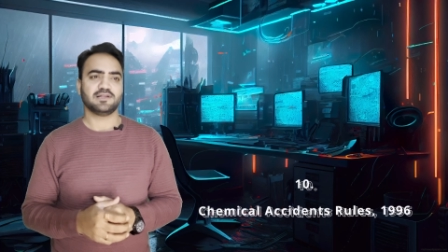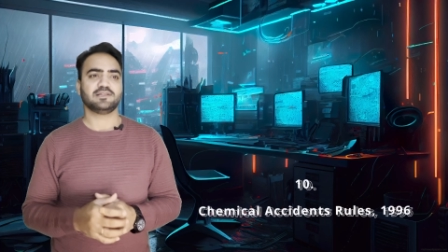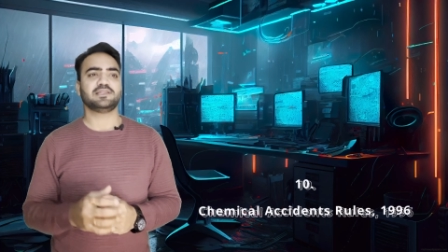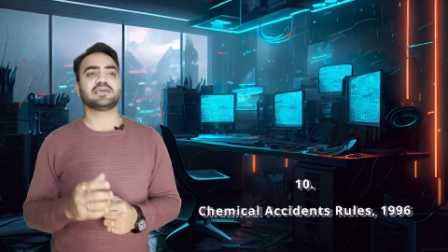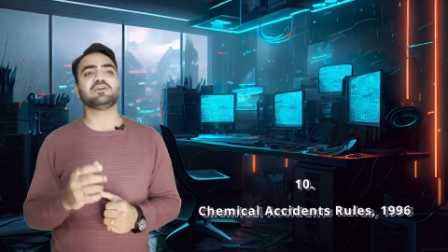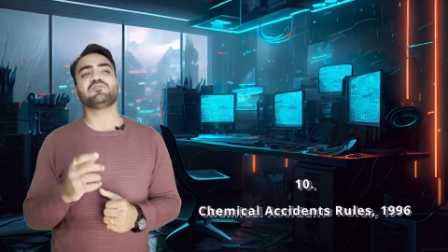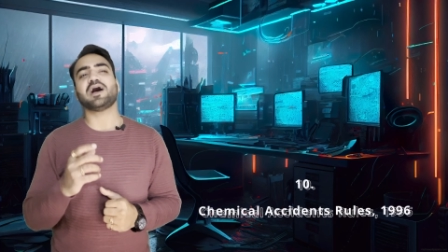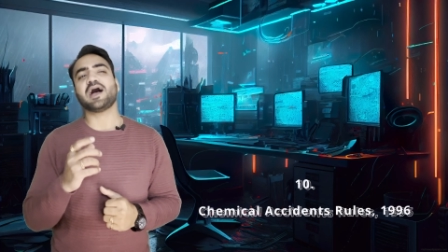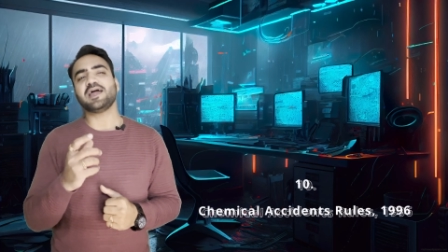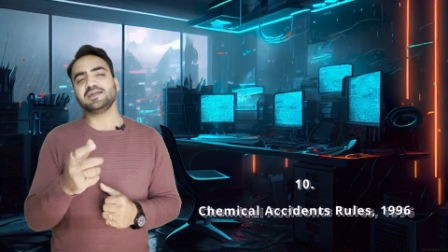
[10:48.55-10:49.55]
They give
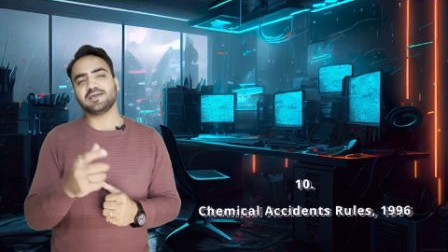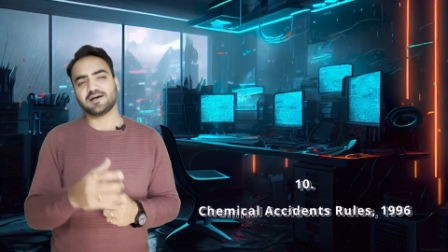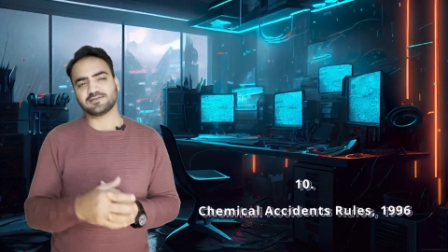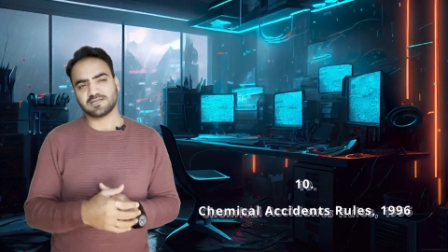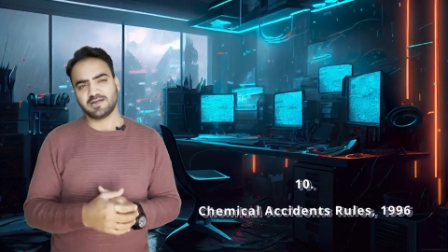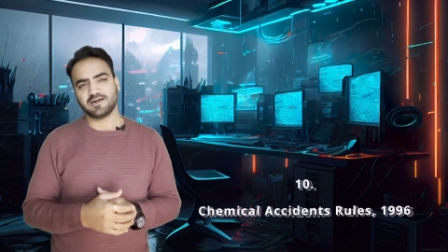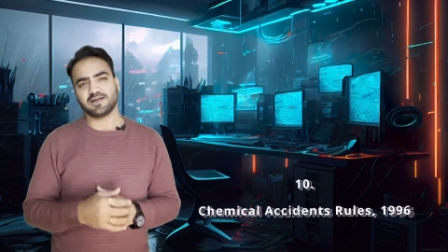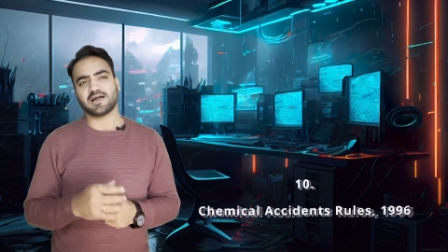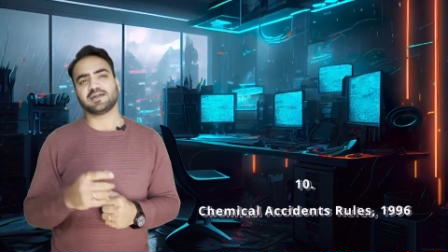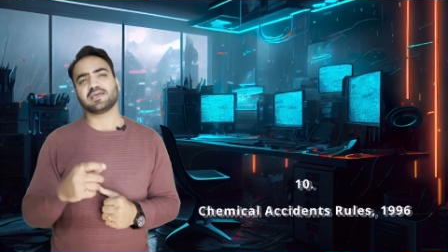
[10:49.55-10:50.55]
ideas
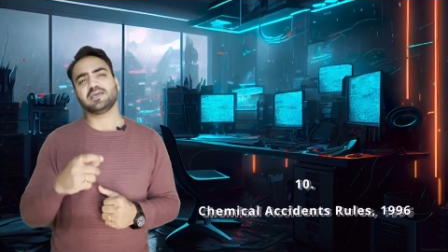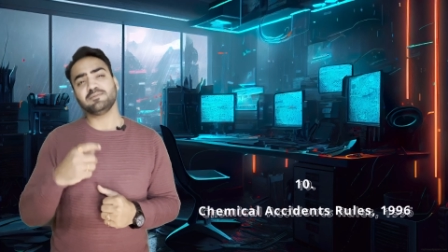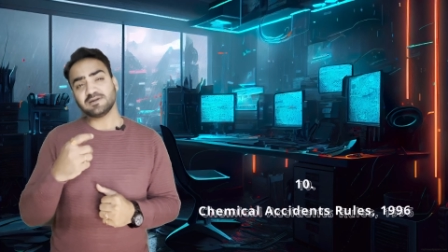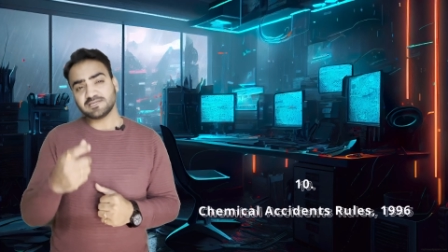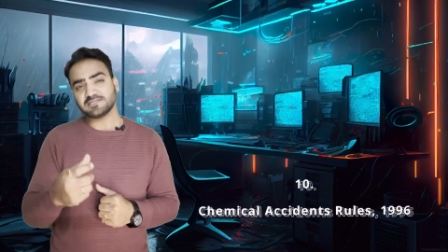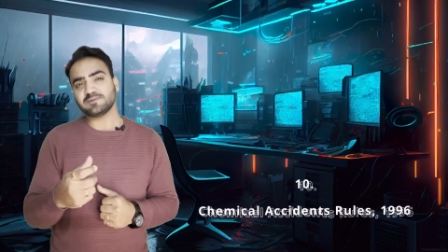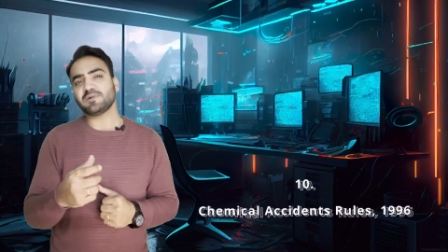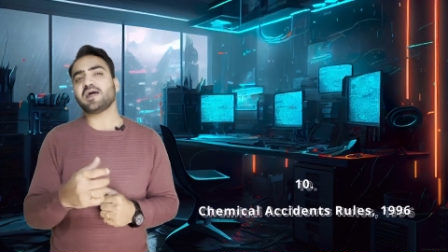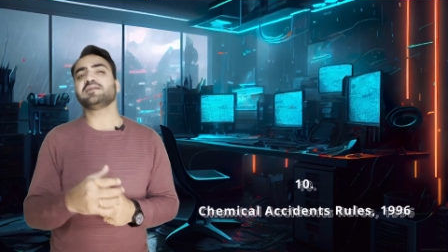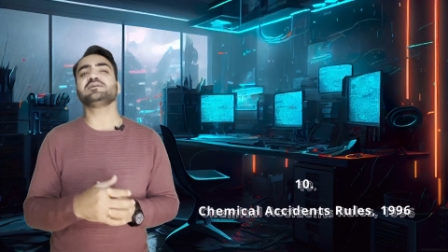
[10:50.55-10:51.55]
regarding emergency
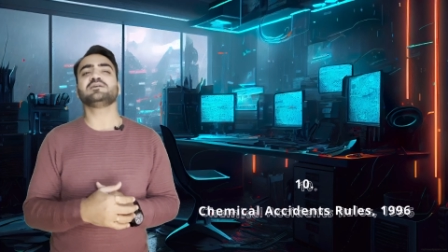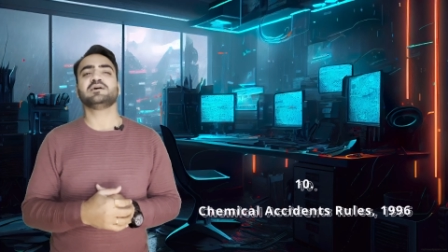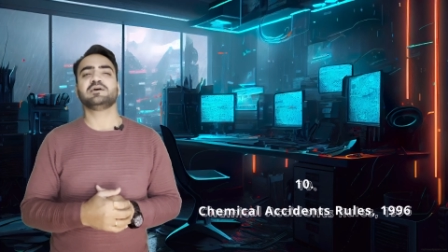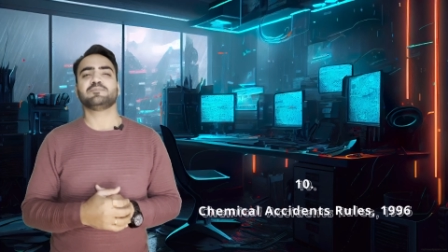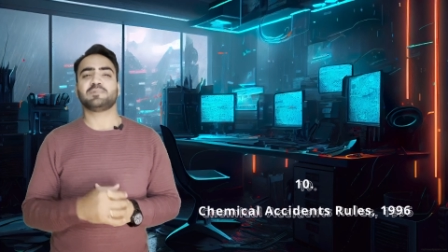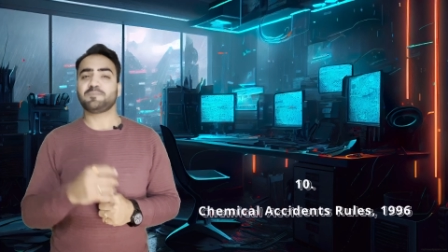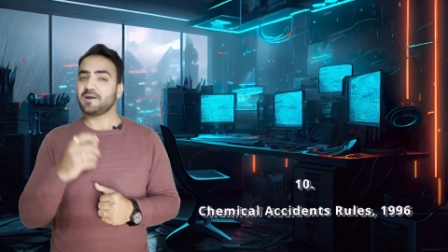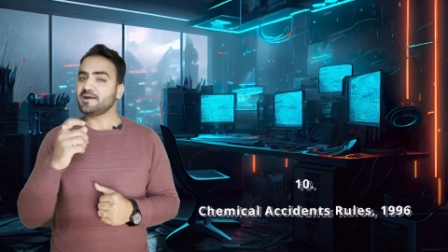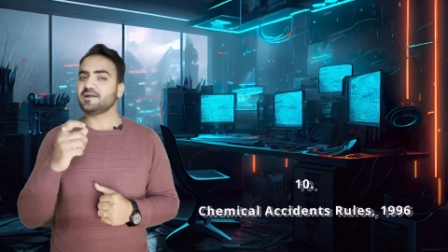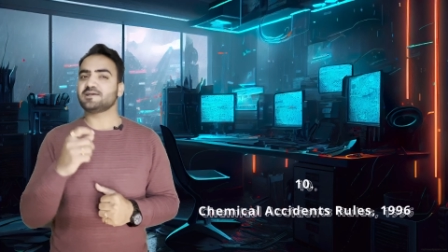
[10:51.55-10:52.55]
planning,
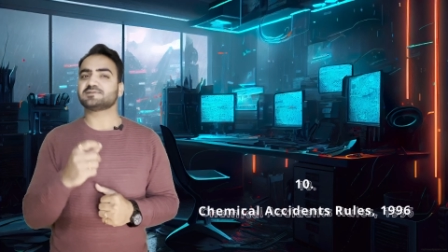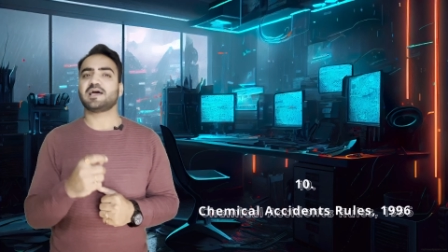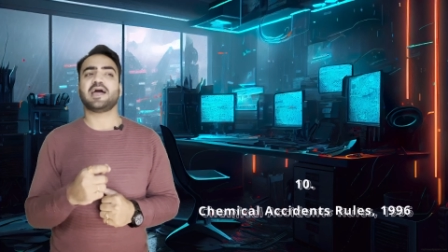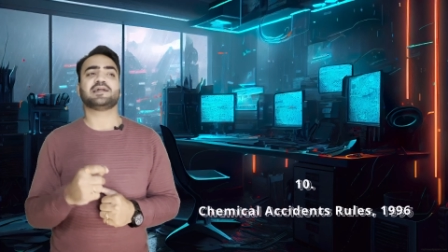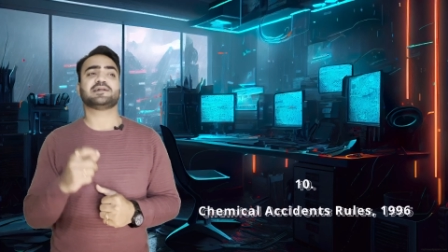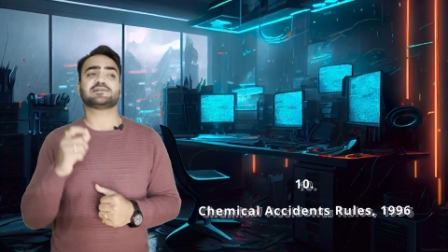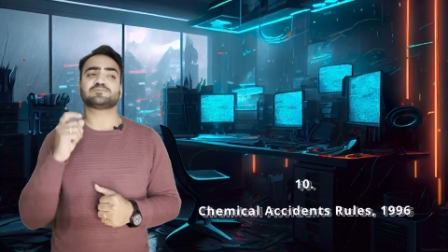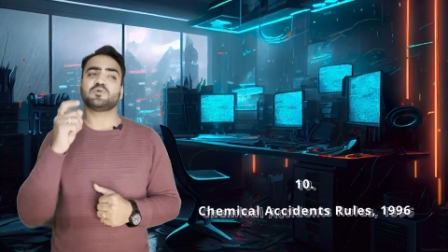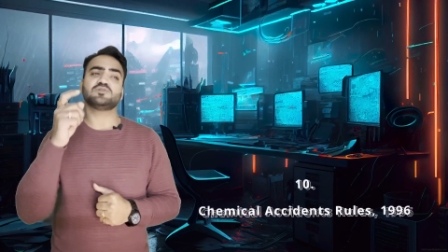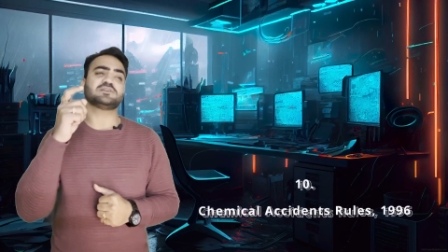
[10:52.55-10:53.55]
preparedness and
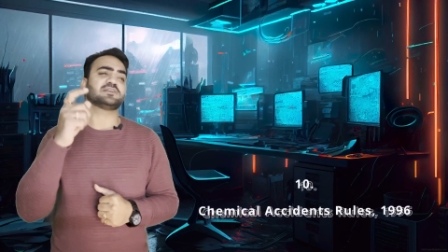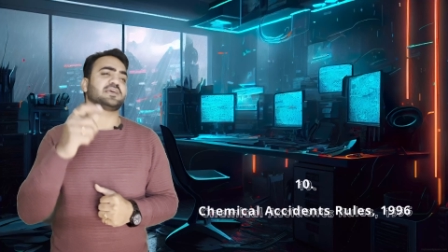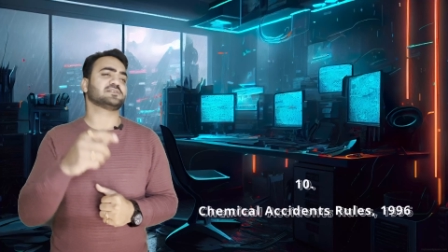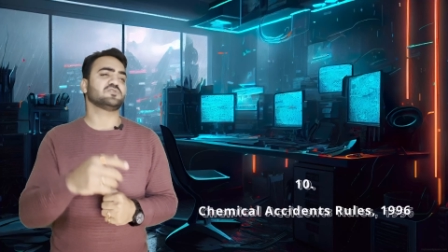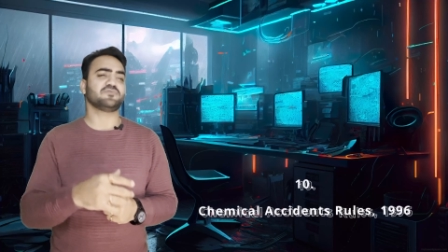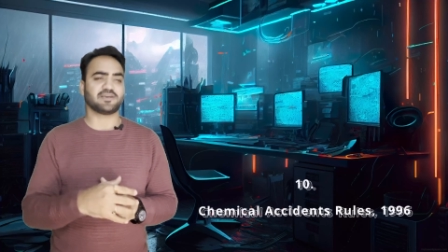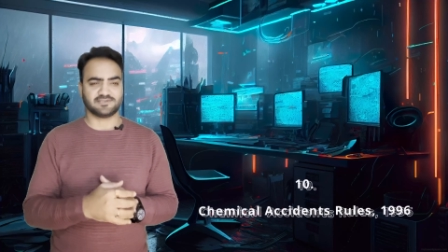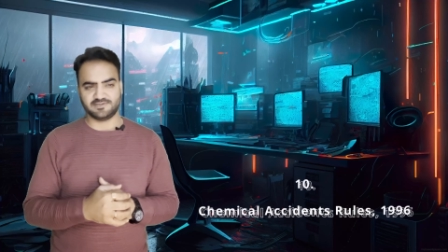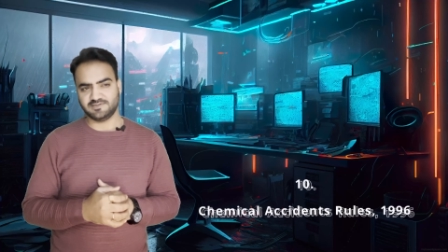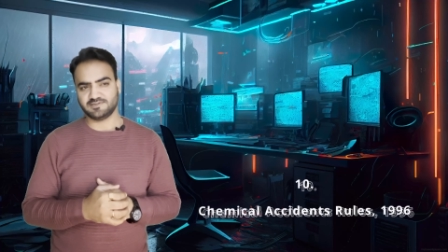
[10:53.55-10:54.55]
response in case of
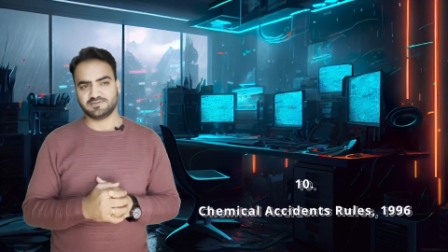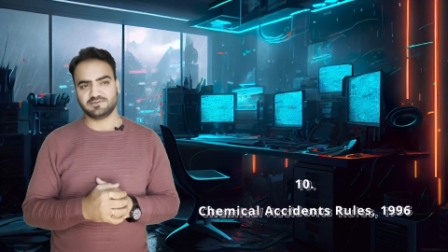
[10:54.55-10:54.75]
accidents,